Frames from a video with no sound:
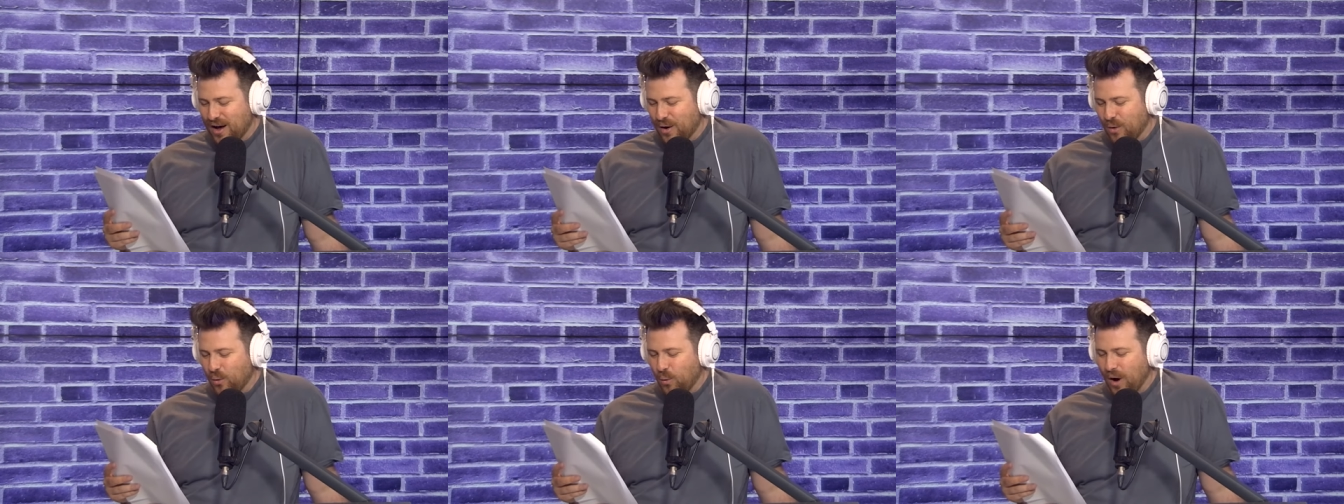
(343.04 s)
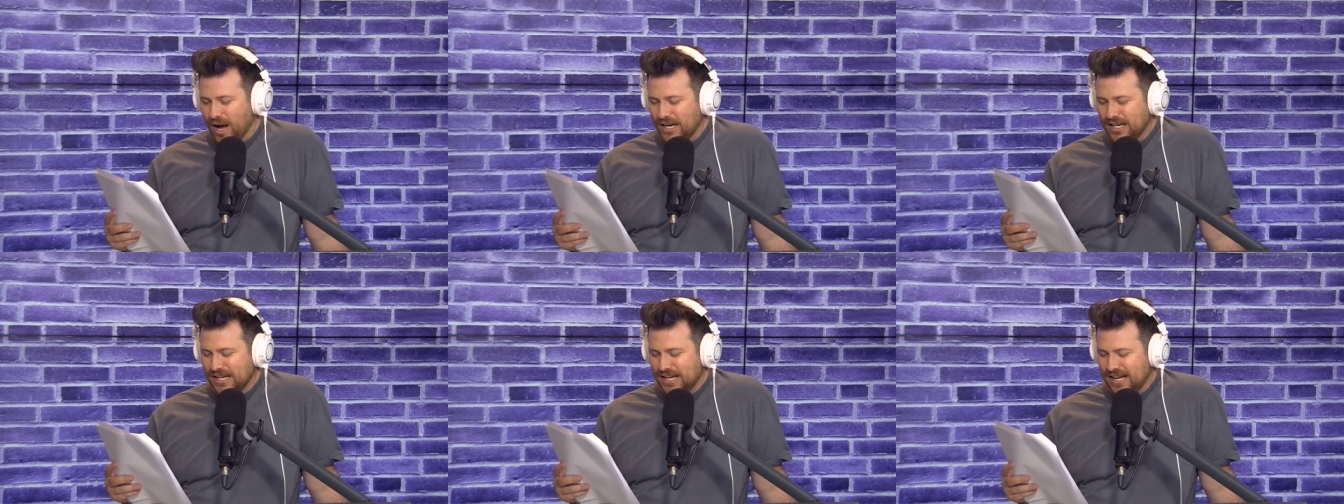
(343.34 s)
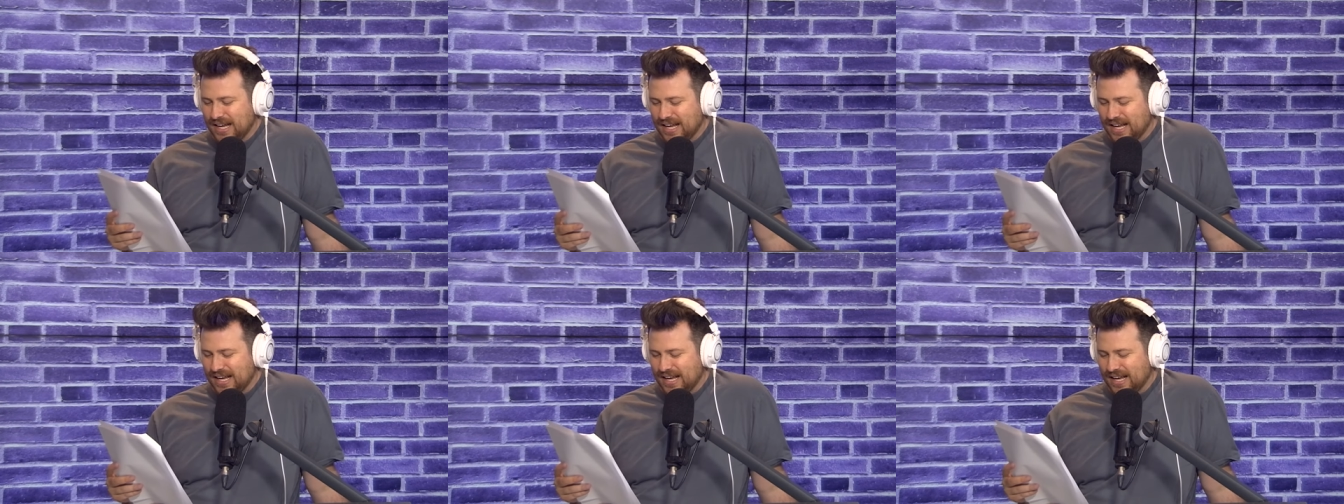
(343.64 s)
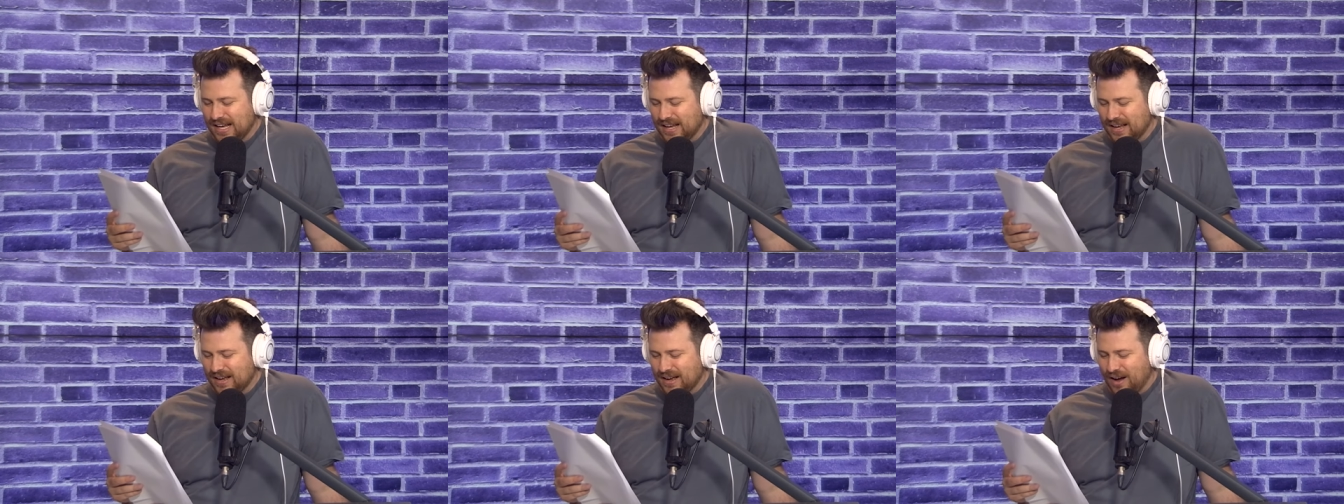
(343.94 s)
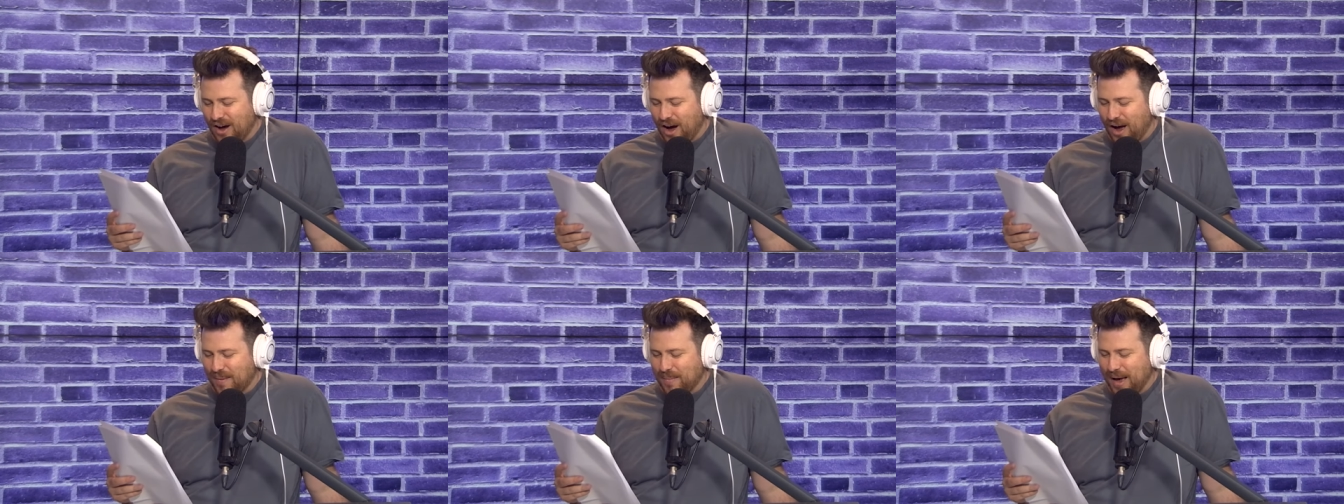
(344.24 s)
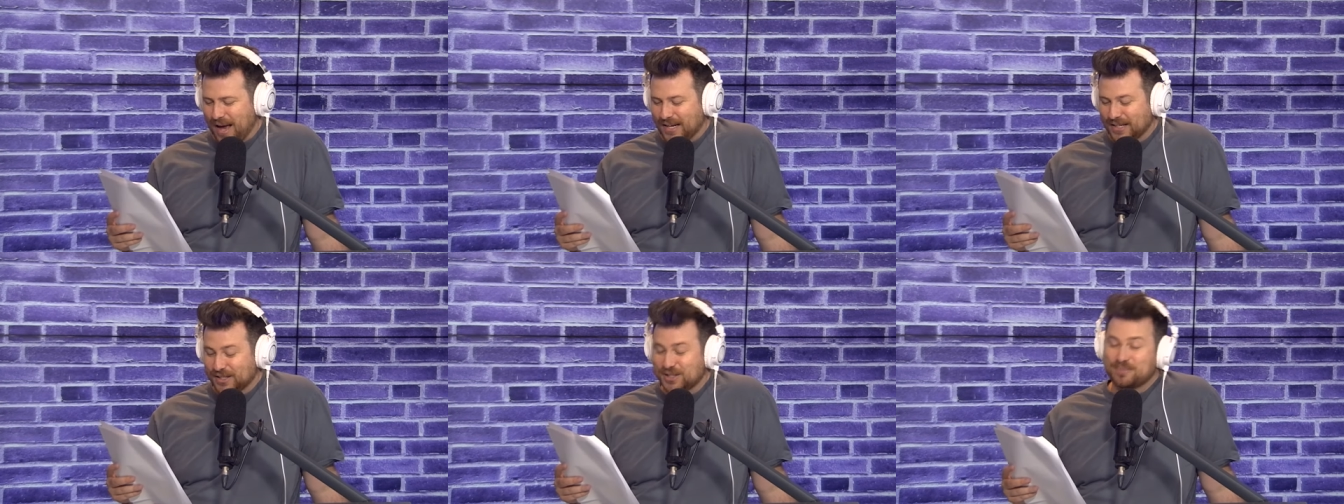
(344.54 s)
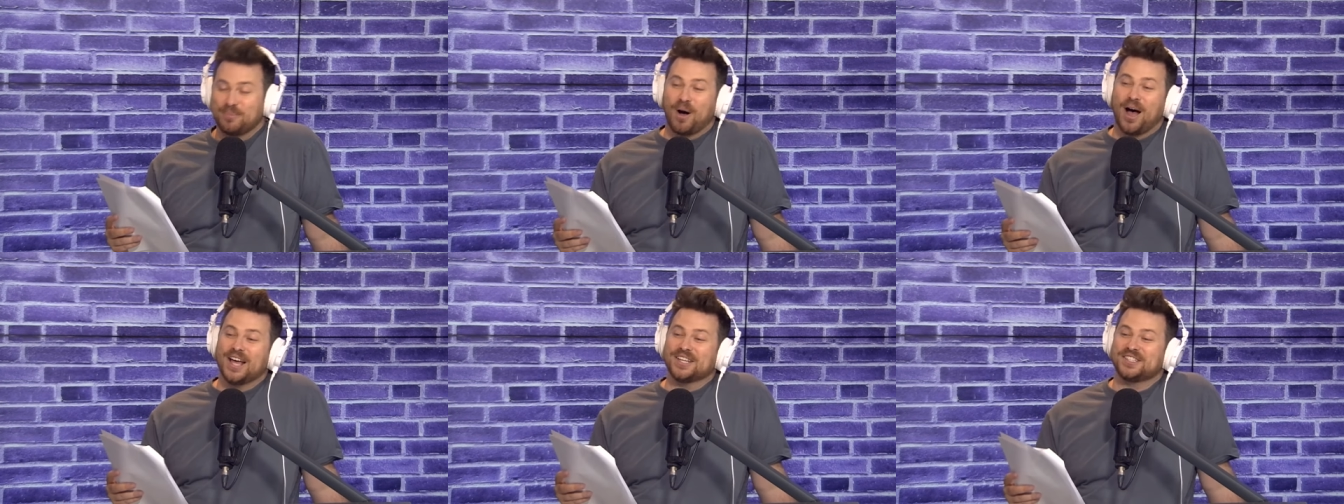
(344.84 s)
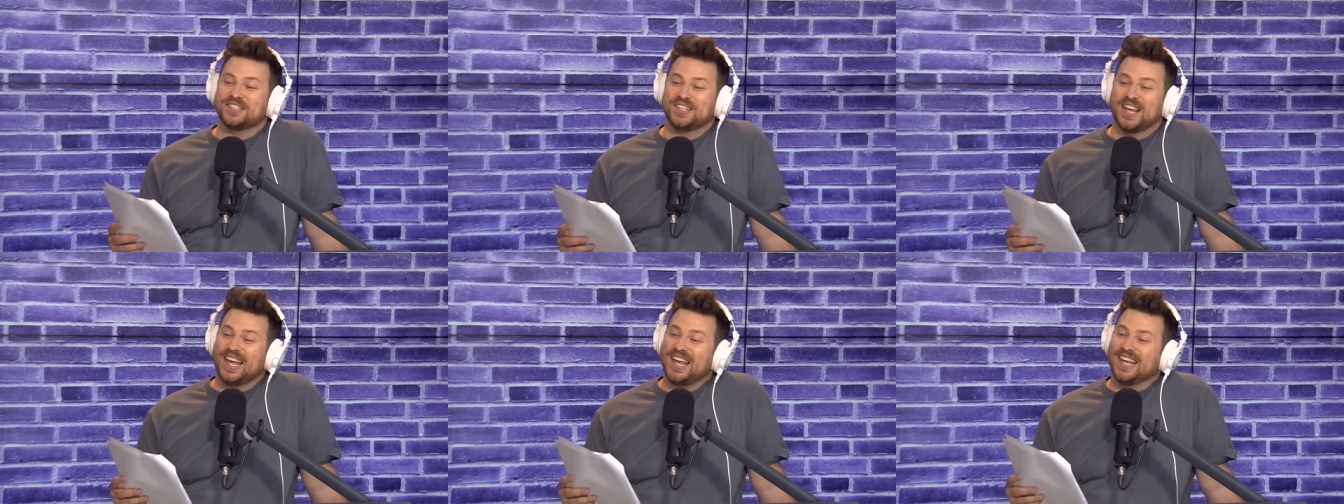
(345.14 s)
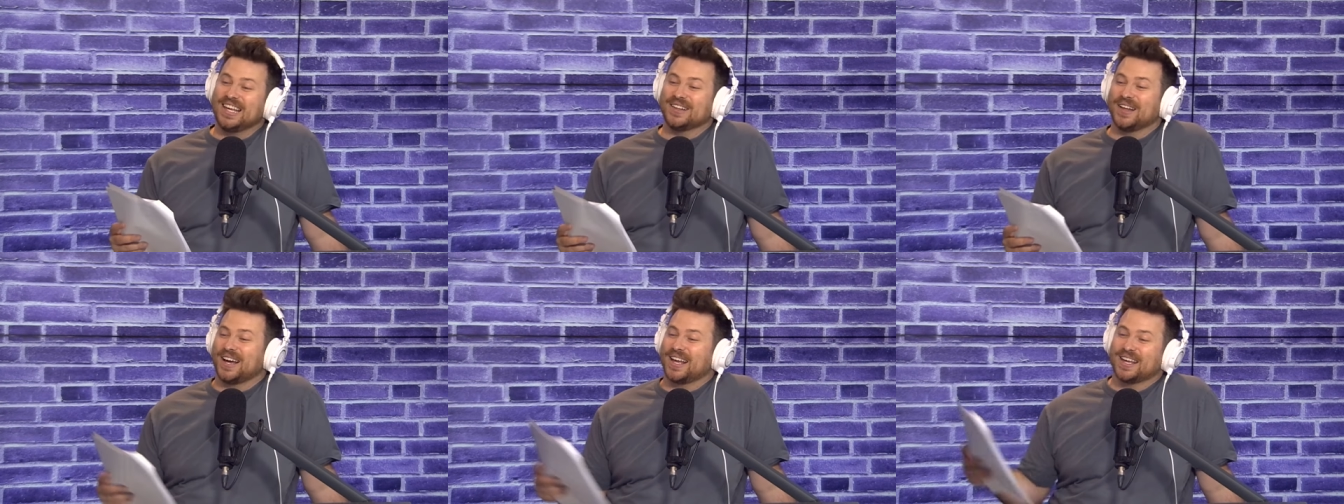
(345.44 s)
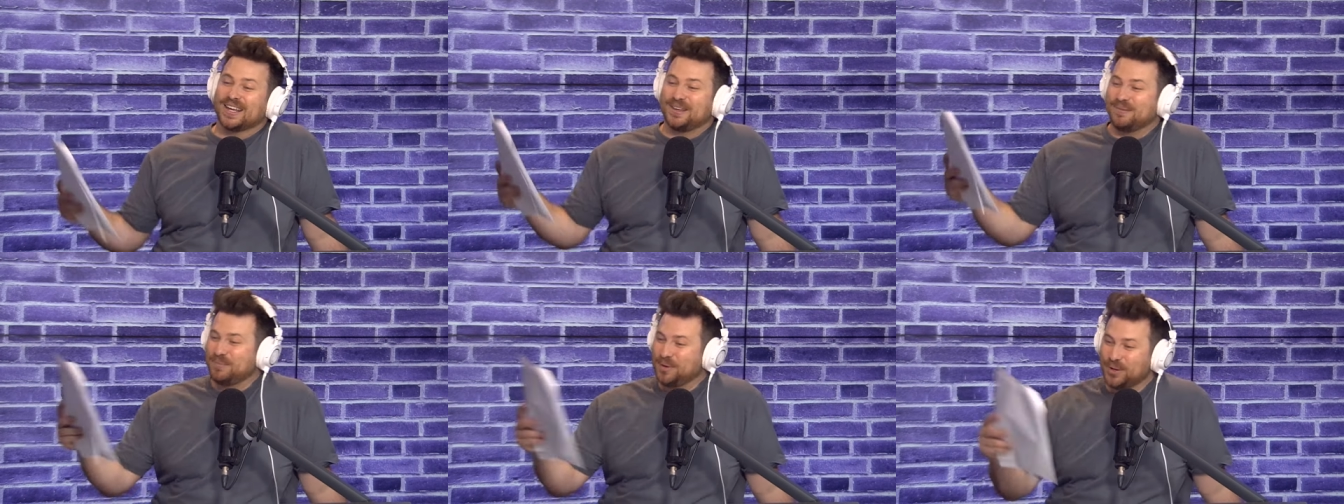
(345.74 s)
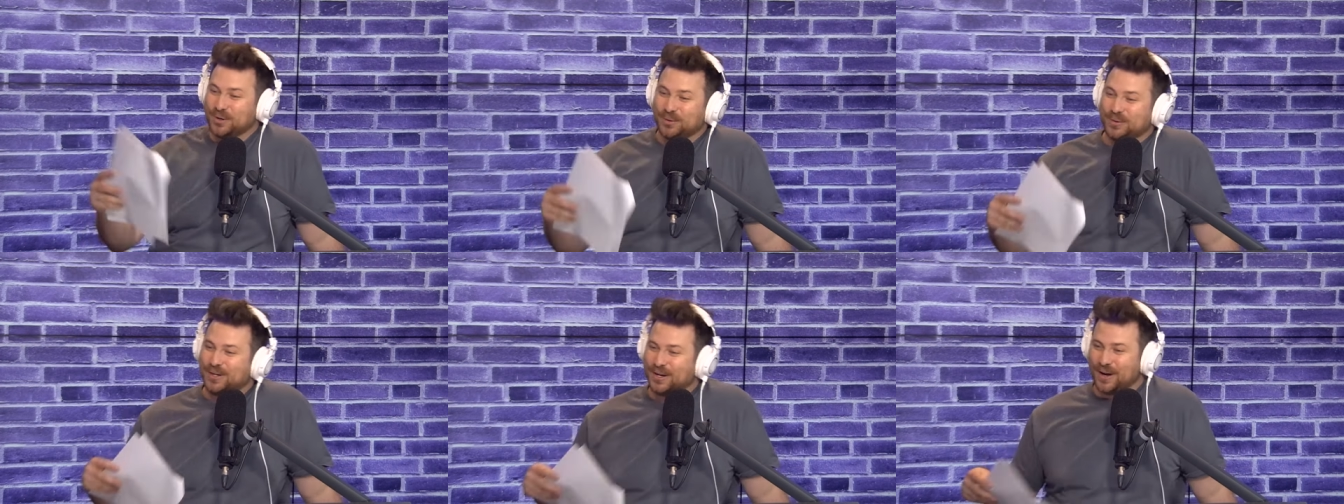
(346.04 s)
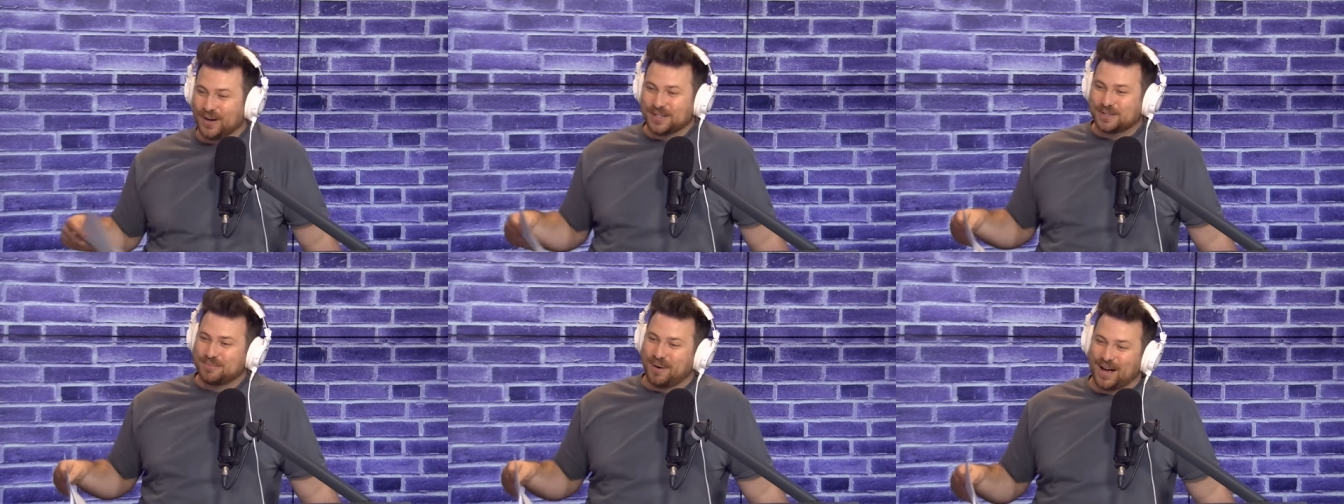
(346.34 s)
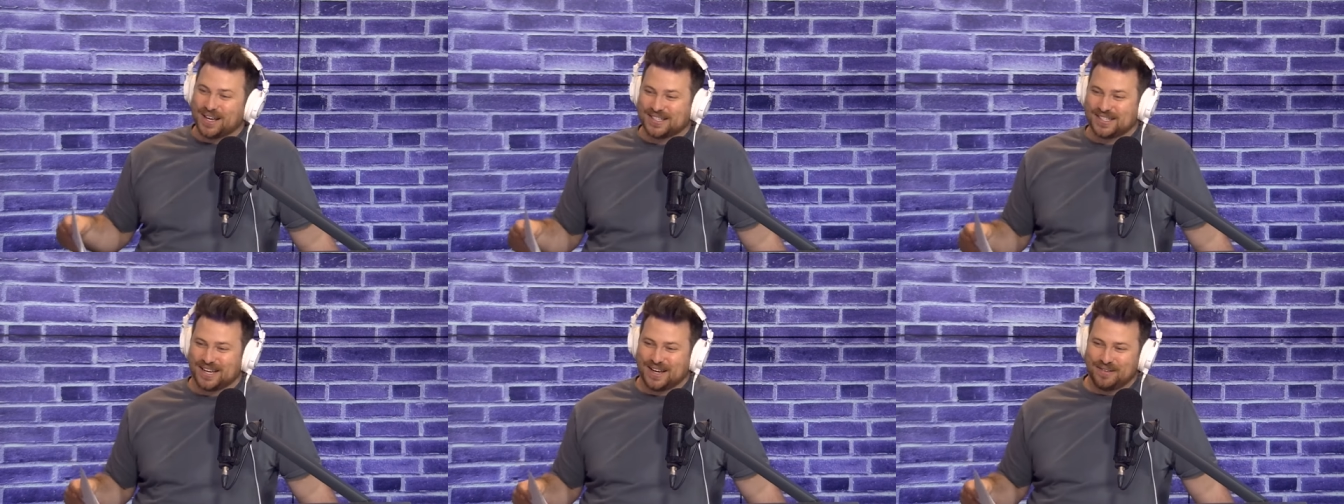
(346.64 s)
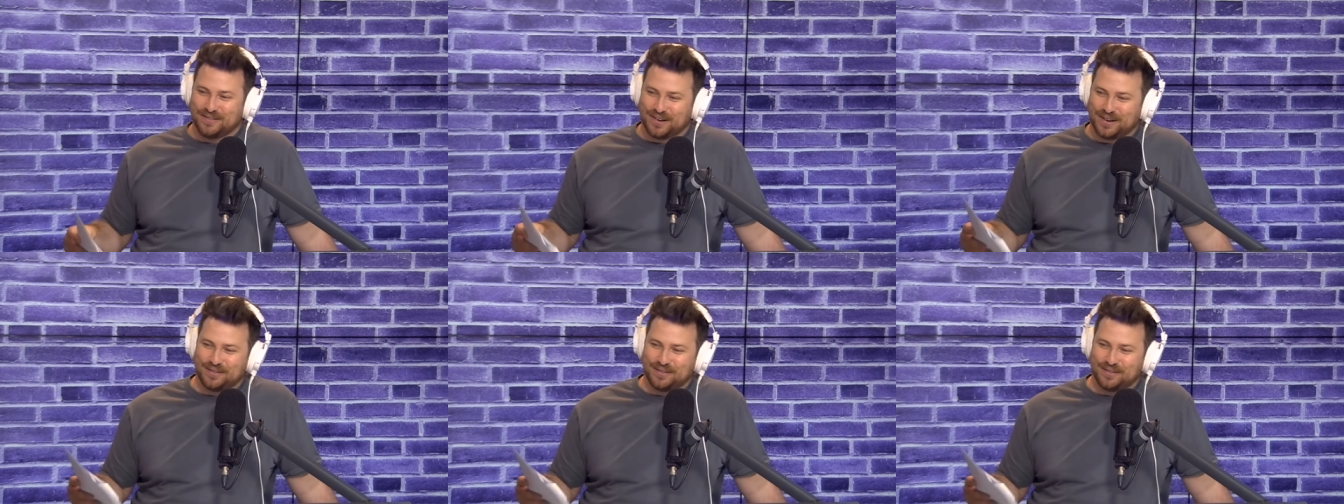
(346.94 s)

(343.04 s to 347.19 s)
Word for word: One year I made a spiced tea, like a communal, you know, spiced tea for